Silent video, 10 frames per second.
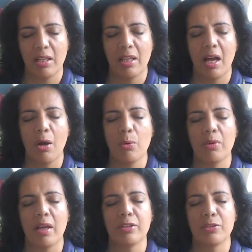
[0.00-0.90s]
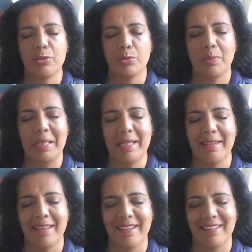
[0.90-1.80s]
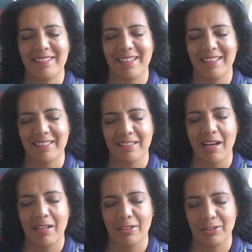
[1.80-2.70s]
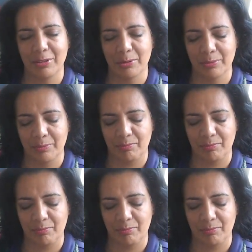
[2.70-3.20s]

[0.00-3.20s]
allow that to be there and guard you.